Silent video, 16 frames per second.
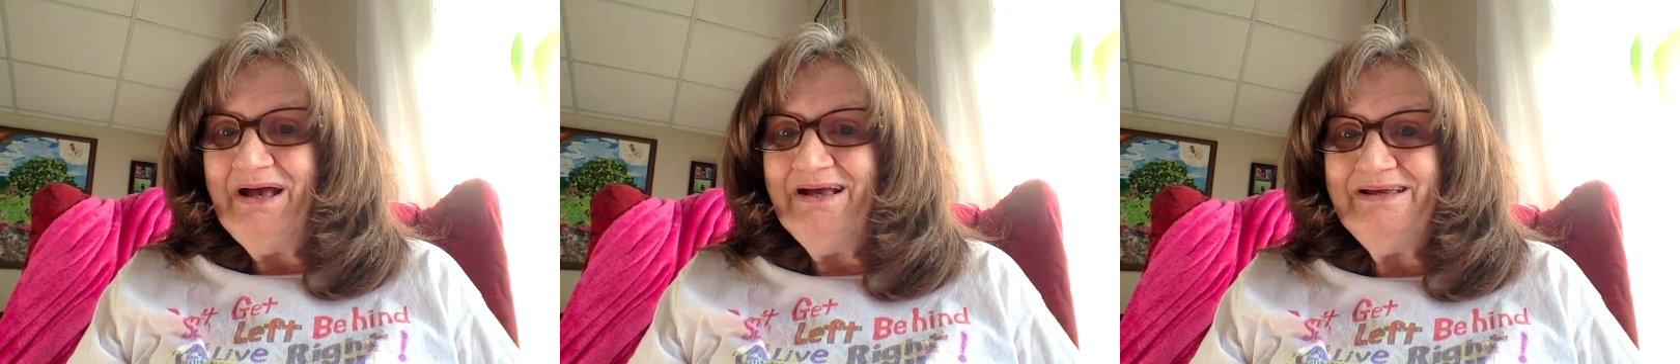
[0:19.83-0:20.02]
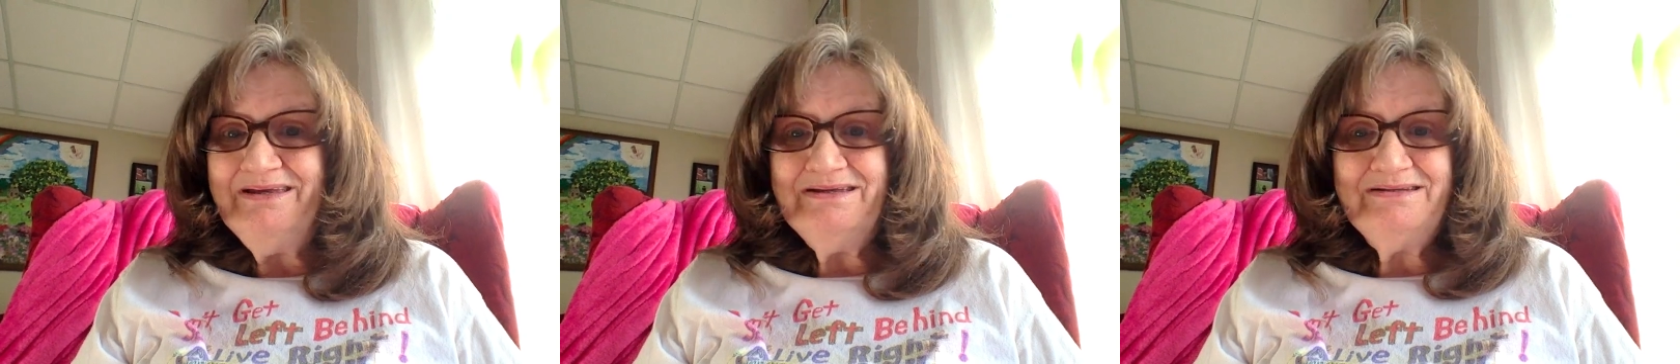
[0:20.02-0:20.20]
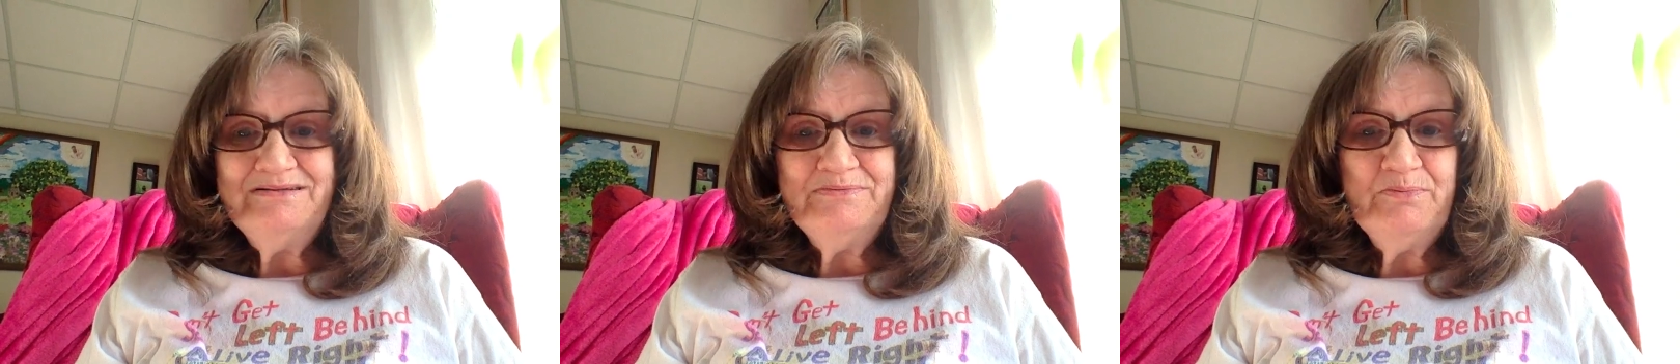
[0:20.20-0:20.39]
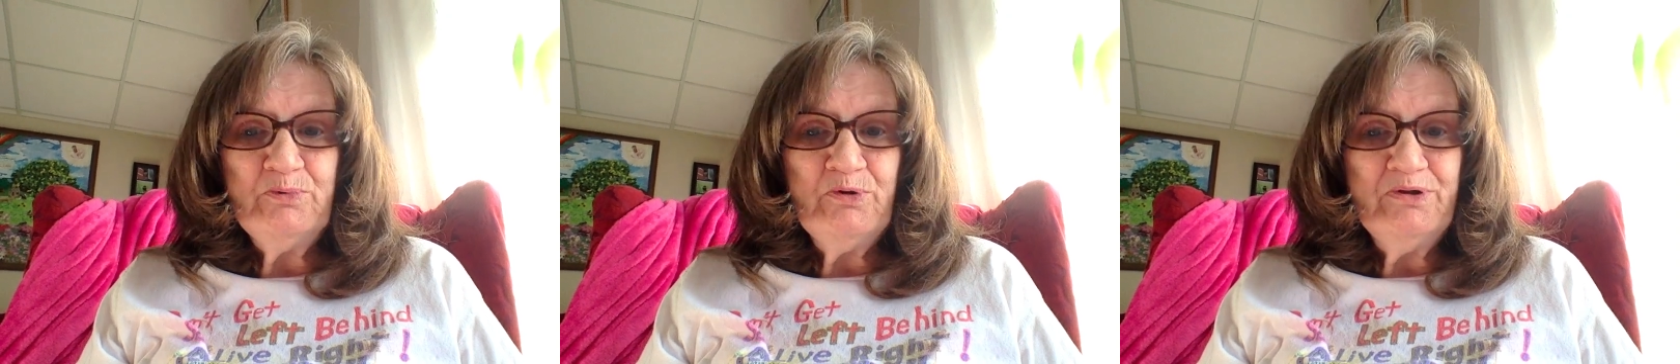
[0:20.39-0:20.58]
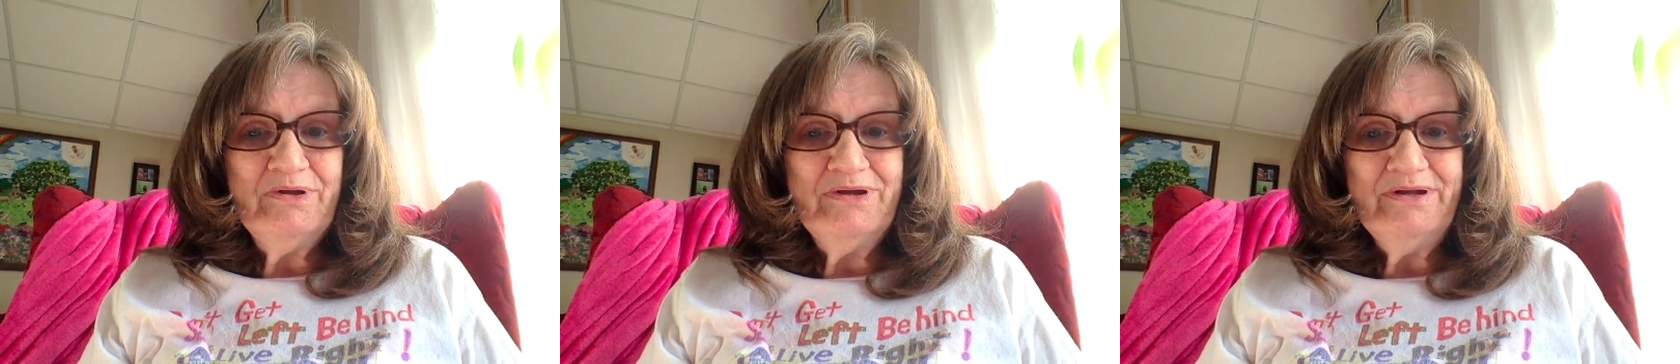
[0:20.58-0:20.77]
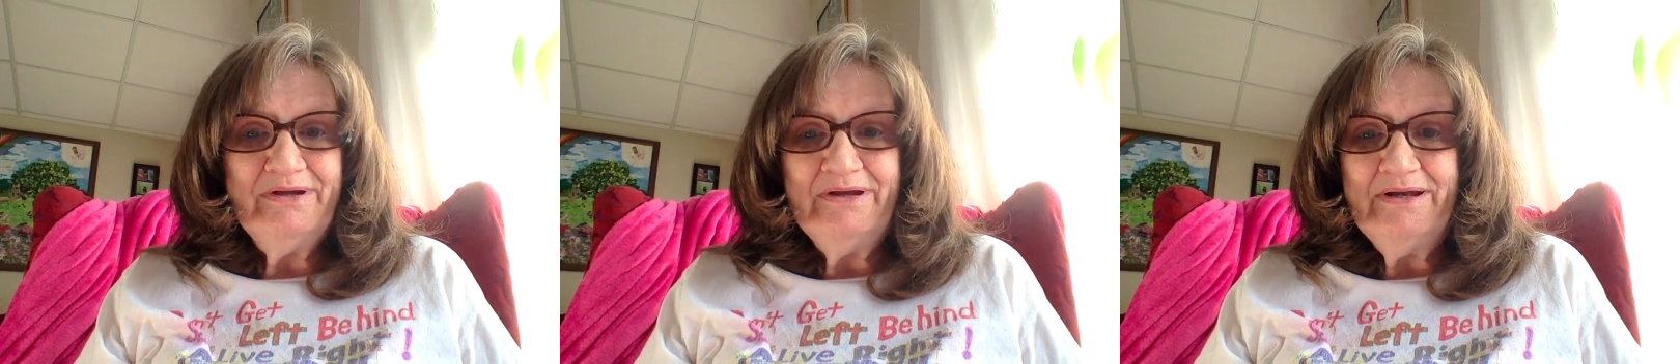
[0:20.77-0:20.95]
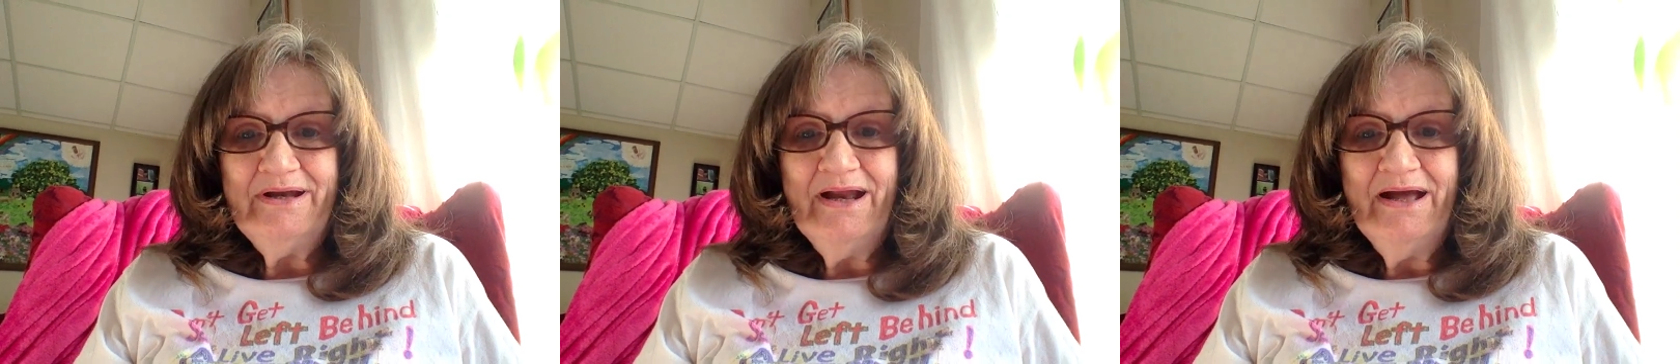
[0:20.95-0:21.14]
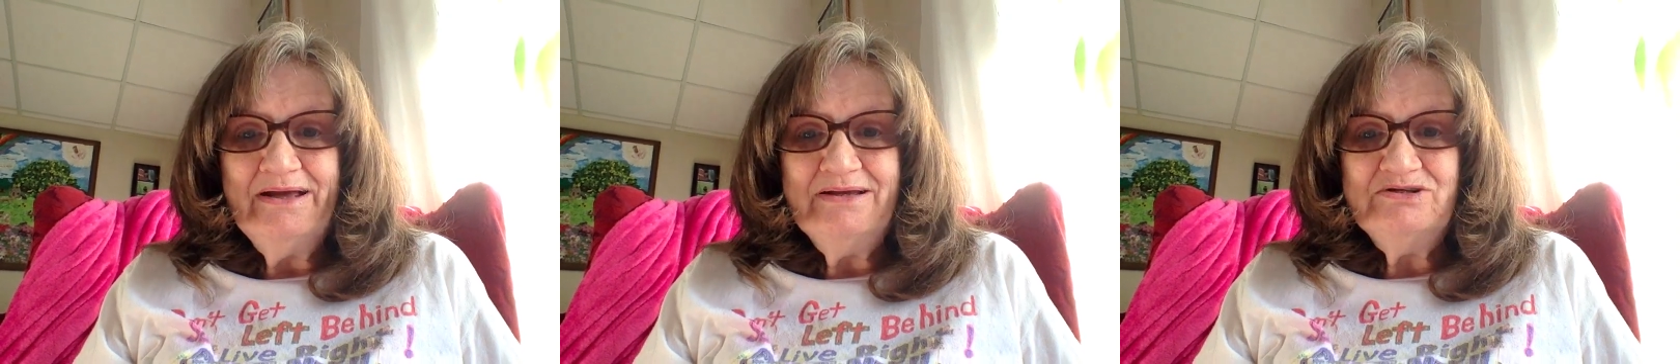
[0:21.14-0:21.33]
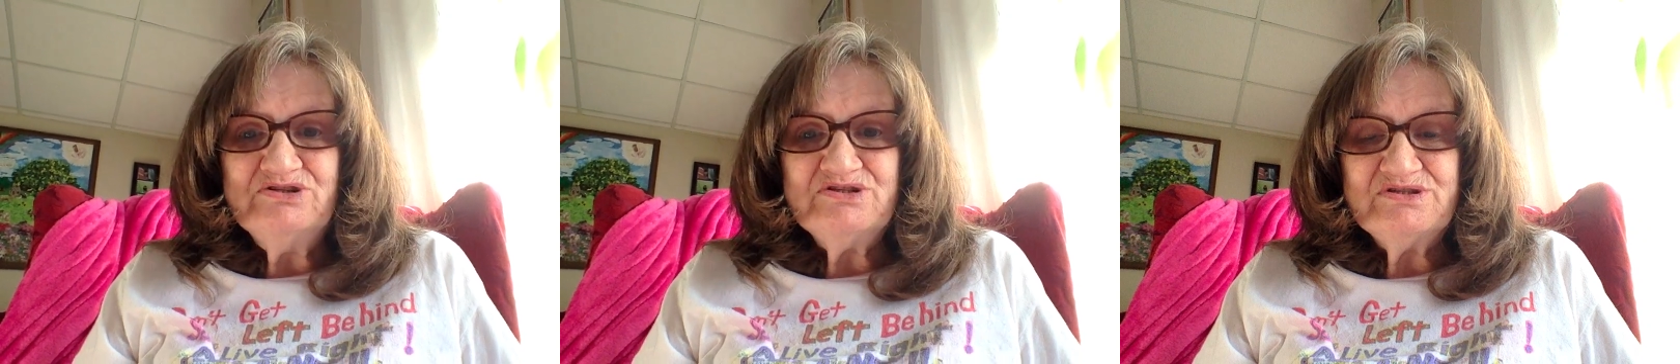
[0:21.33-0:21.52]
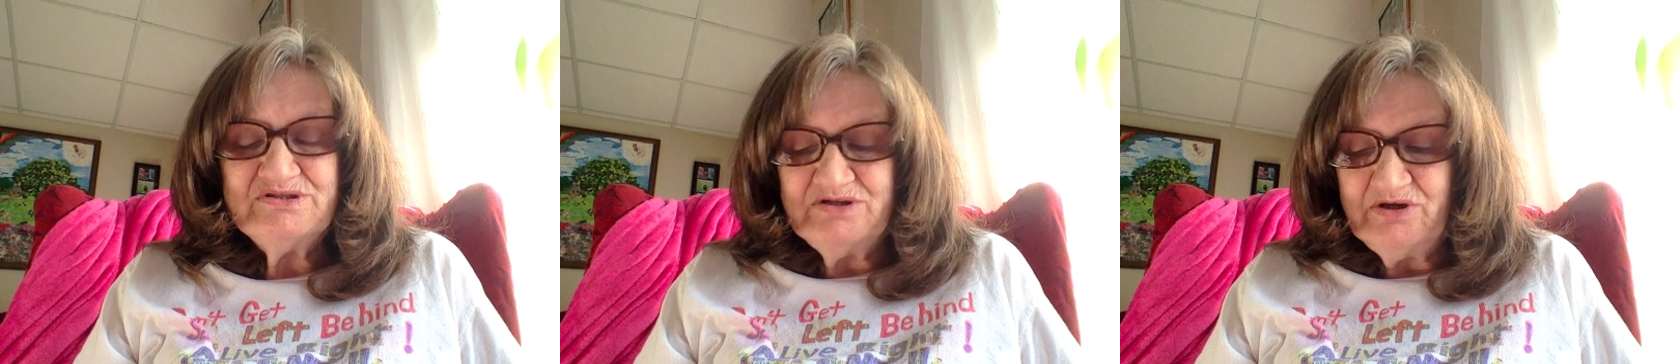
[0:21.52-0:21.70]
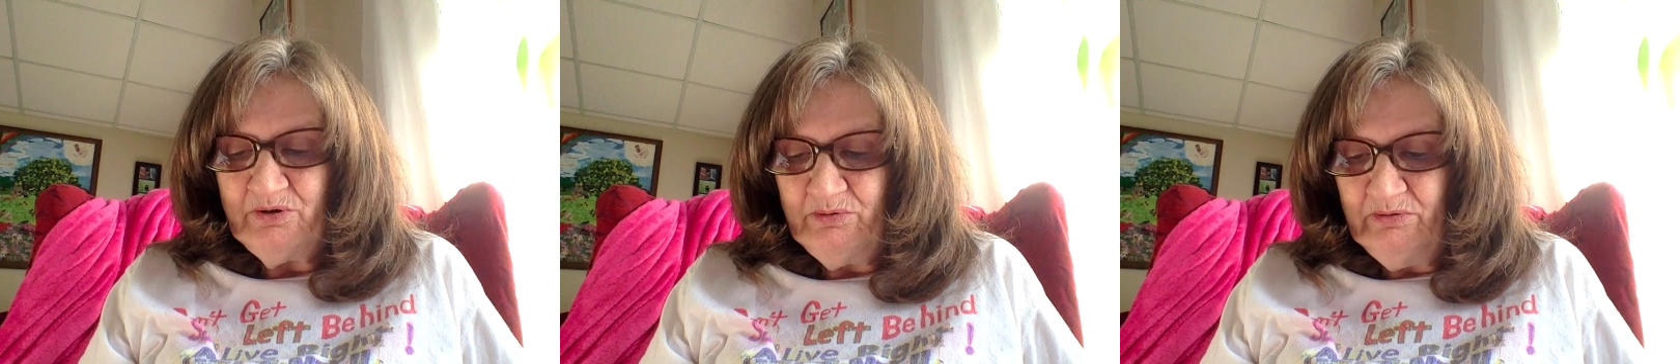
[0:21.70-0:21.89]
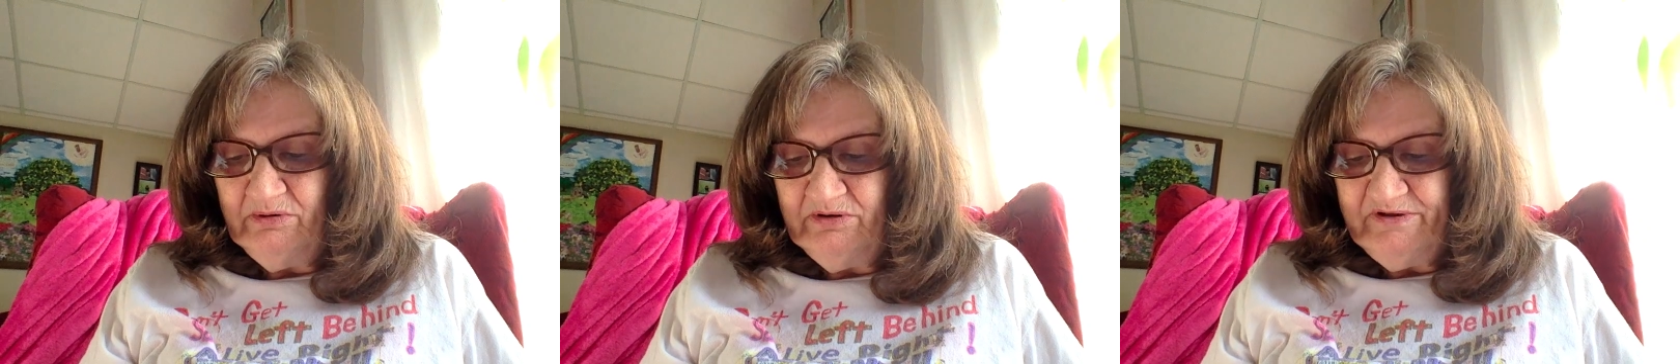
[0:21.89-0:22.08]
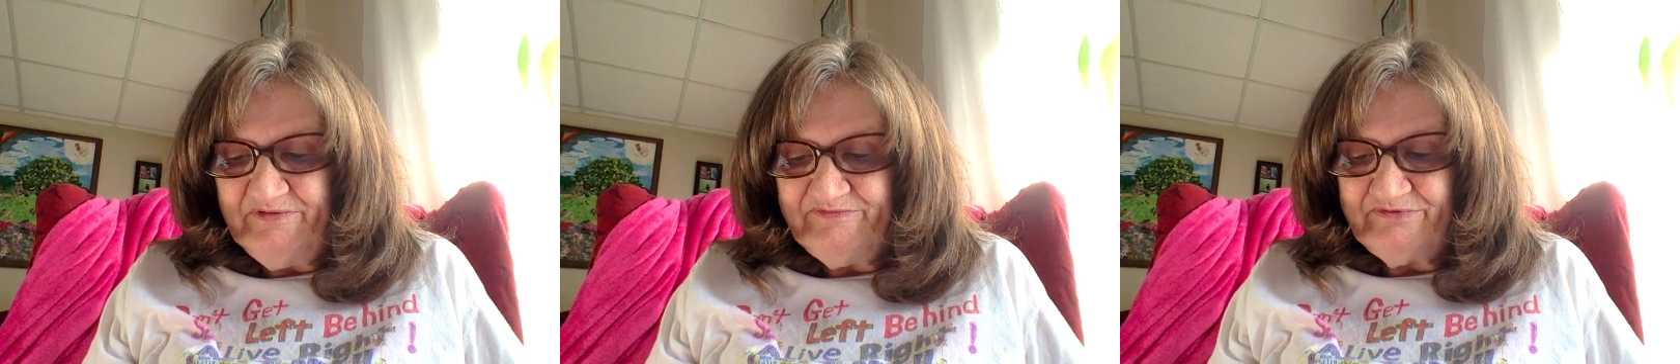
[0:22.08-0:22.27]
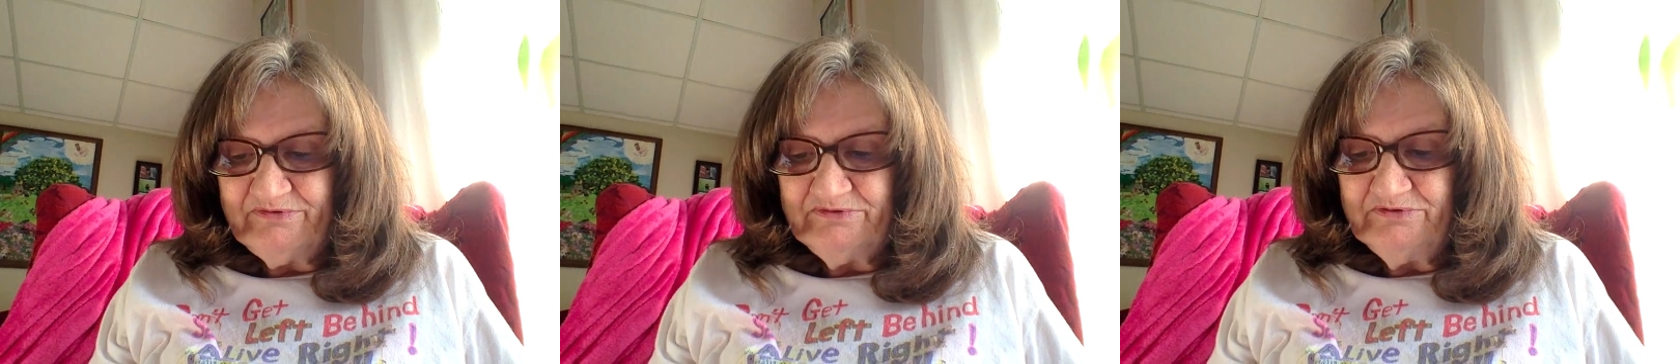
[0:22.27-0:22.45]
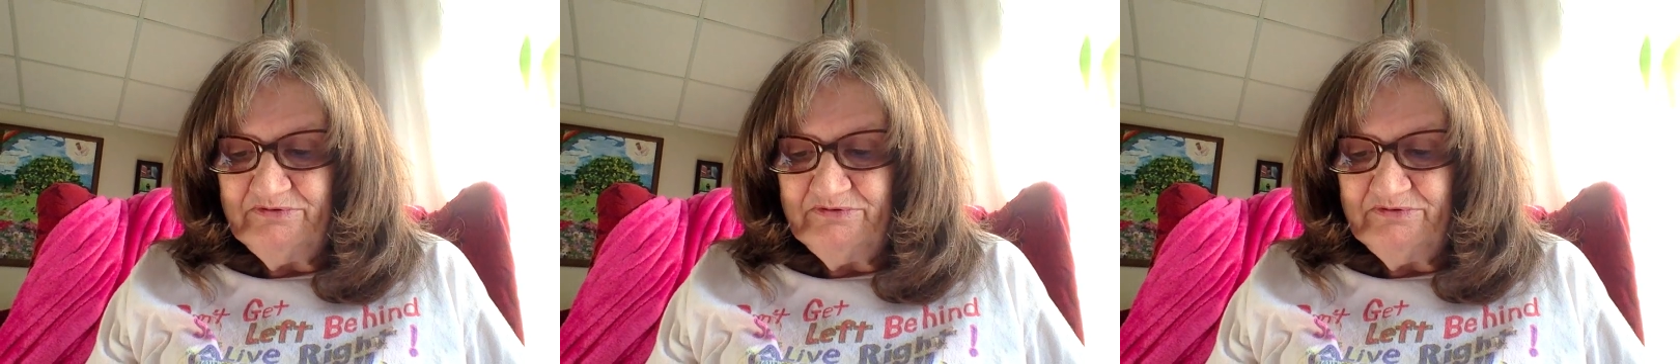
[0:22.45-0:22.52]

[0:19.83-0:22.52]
I get to working and I just totally for,